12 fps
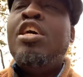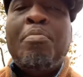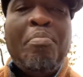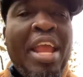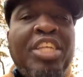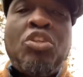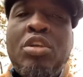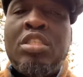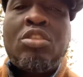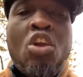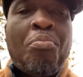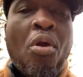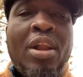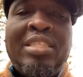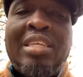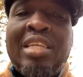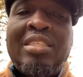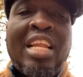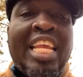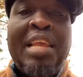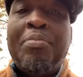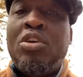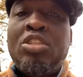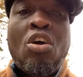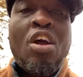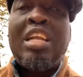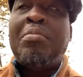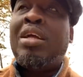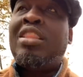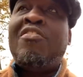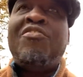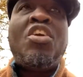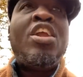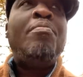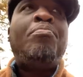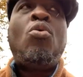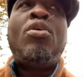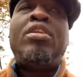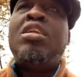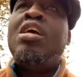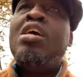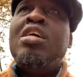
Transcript: Make sure it's third-party tested. I keep on talking about that. Very important.